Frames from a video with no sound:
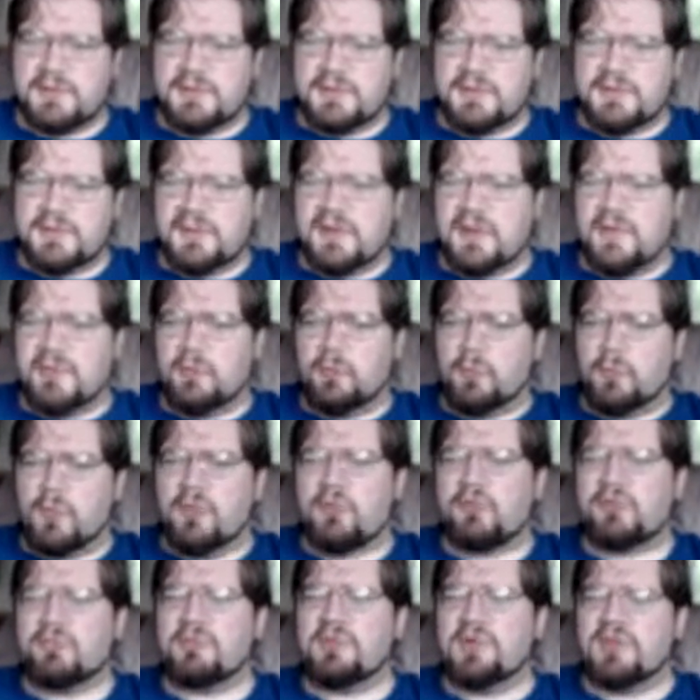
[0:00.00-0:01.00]
And the
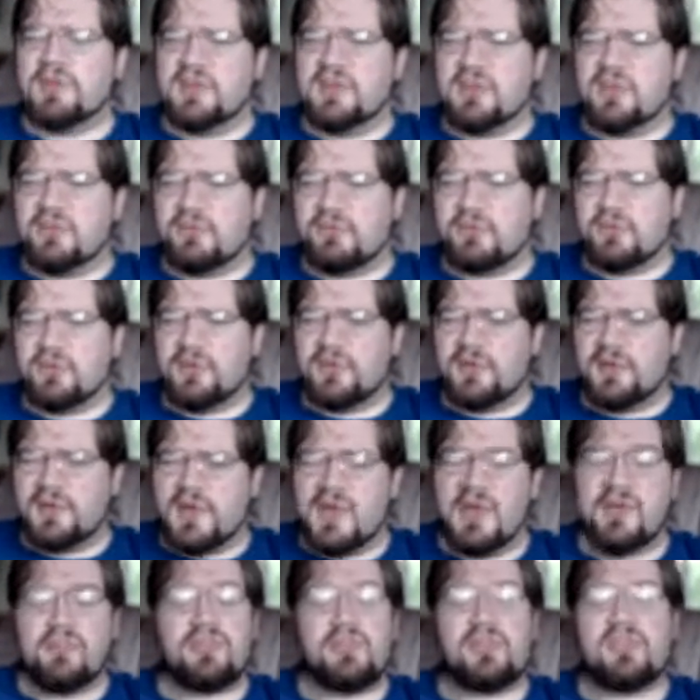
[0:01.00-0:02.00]
worst bit is,
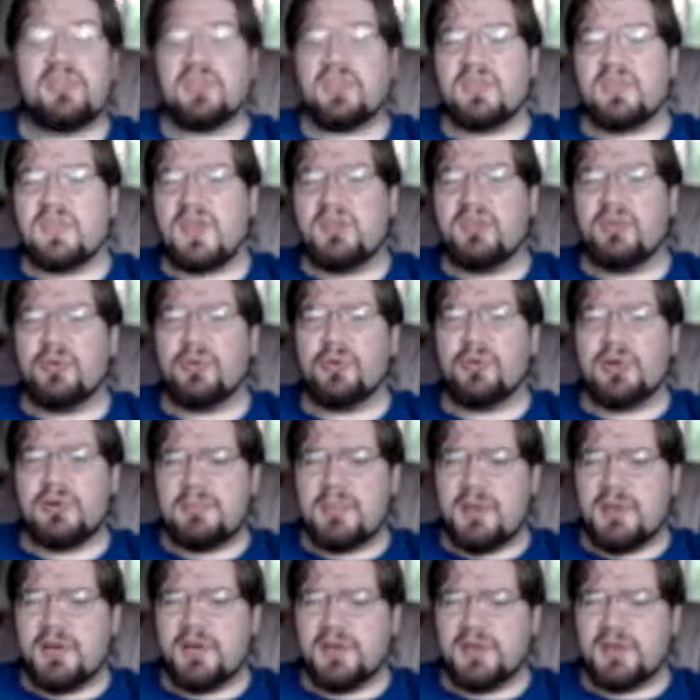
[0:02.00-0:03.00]
everything they do in
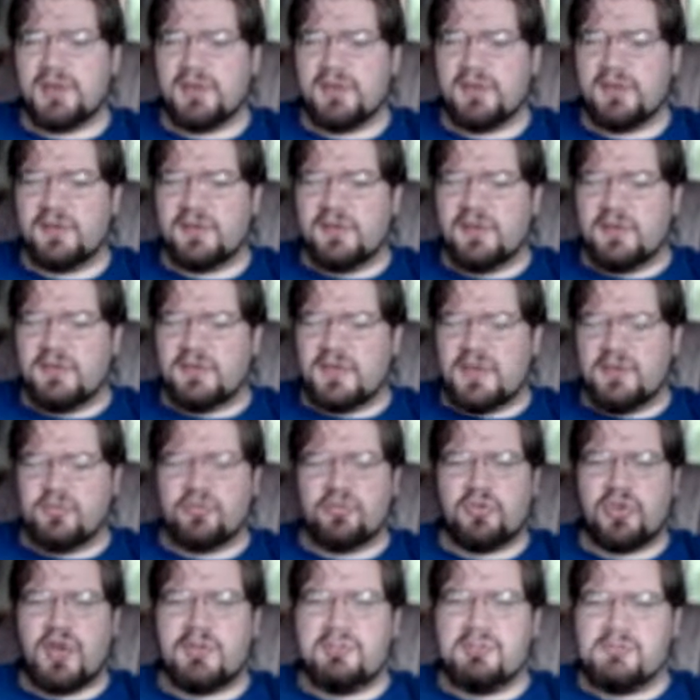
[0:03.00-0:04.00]
America, they
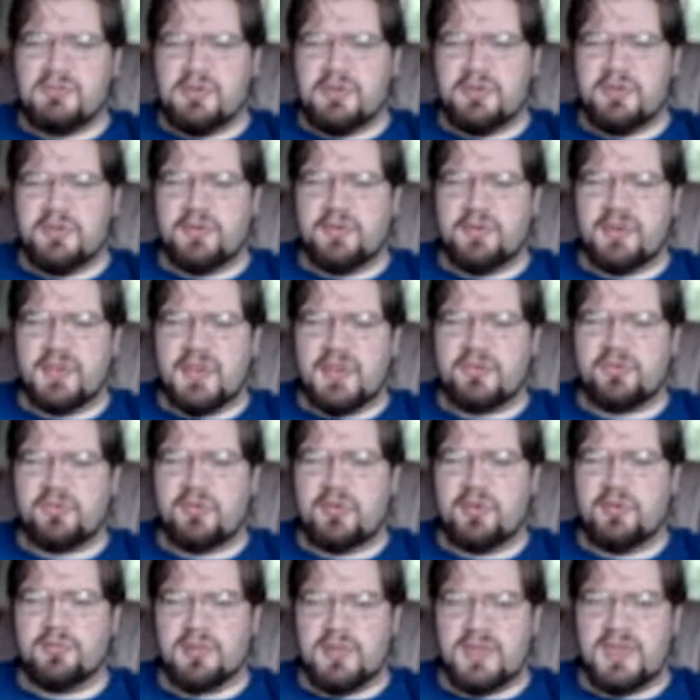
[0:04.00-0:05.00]
try mirroring it
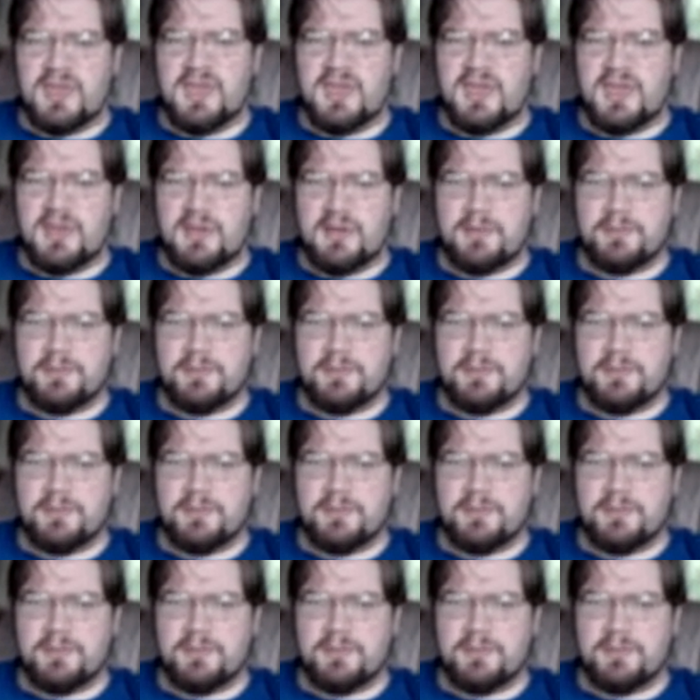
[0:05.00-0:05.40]
over here.